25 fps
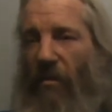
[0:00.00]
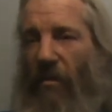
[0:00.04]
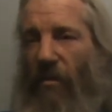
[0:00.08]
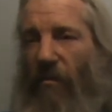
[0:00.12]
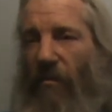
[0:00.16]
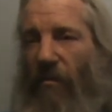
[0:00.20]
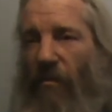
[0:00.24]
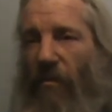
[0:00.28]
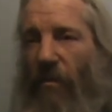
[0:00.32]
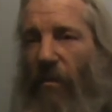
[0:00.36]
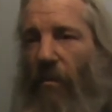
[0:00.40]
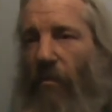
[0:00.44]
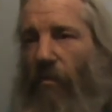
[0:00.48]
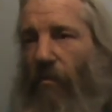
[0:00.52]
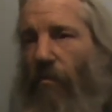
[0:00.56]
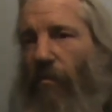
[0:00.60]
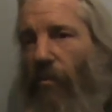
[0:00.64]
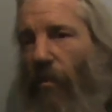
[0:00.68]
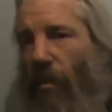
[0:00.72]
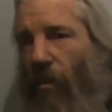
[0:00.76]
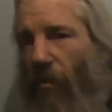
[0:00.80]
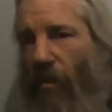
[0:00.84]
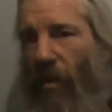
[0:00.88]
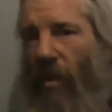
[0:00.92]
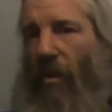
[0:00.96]
of
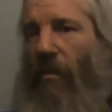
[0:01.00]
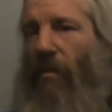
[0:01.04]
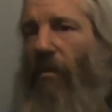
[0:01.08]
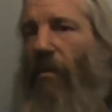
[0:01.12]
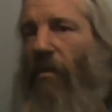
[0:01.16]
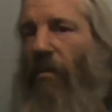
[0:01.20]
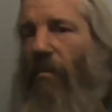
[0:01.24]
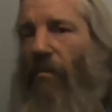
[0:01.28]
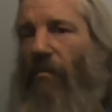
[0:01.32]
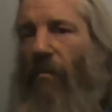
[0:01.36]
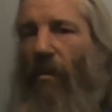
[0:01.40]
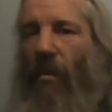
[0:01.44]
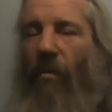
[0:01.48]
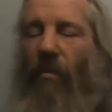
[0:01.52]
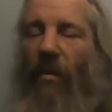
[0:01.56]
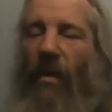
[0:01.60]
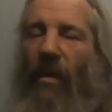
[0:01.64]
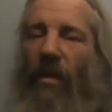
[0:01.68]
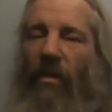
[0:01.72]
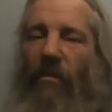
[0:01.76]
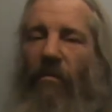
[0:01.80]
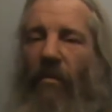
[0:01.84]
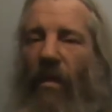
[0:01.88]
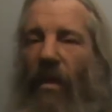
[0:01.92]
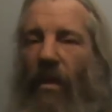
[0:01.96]
brewing malt
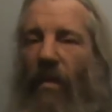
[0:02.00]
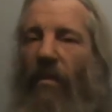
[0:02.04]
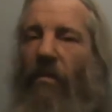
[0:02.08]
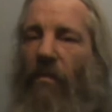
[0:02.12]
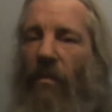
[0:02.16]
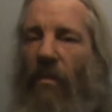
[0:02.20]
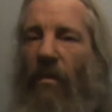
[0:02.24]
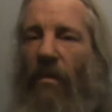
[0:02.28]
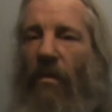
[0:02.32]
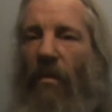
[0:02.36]
extract.